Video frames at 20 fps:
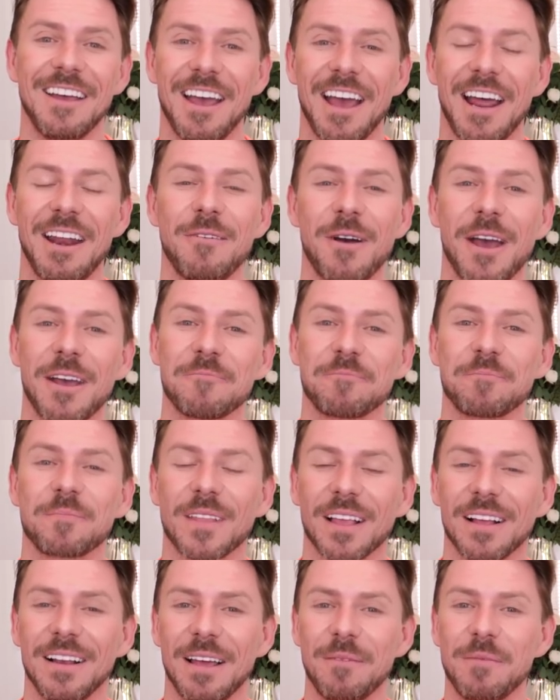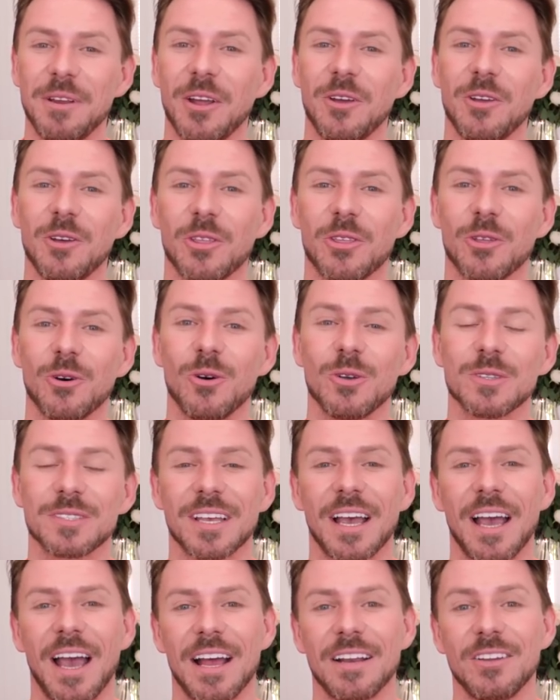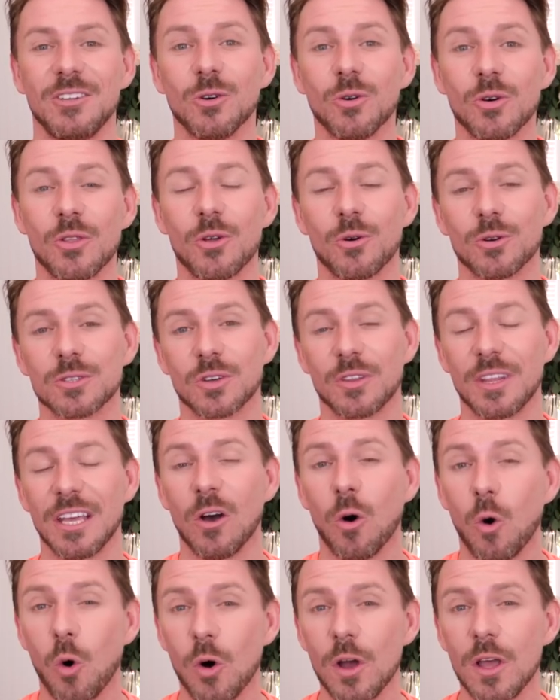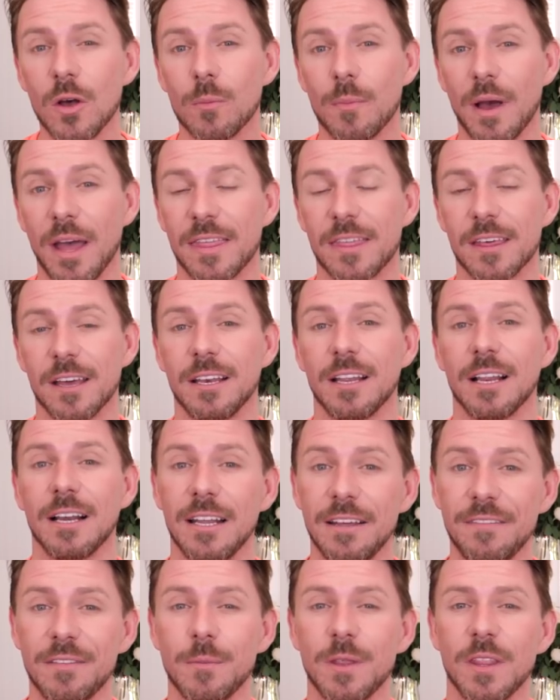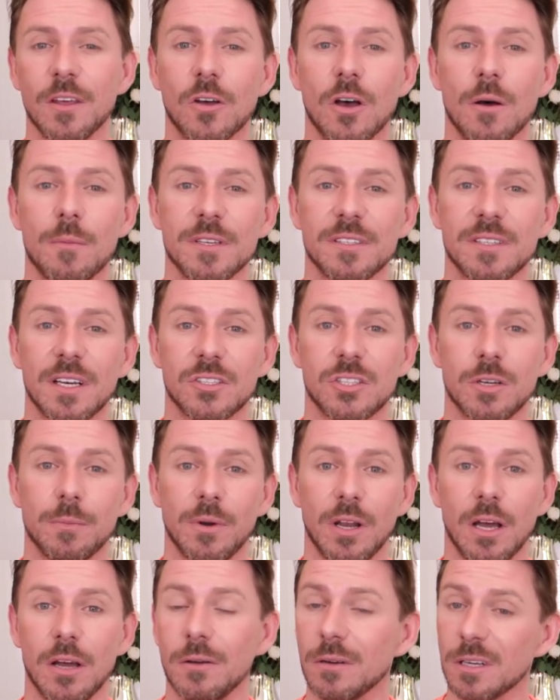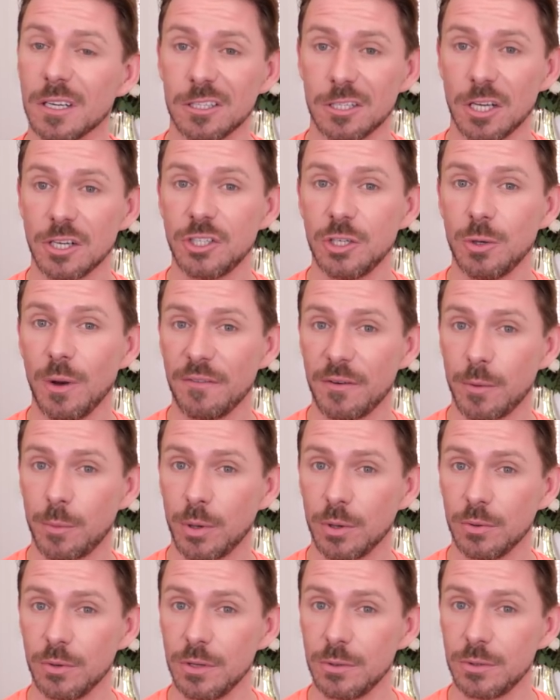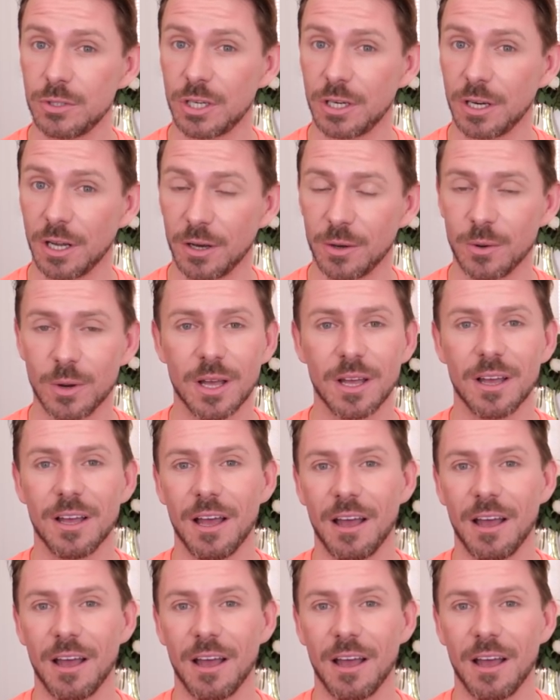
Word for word: Anyway, let me know your thoughts and your thoughts on the oil method. Leave them in the comment section below because I do have a peruse, you know,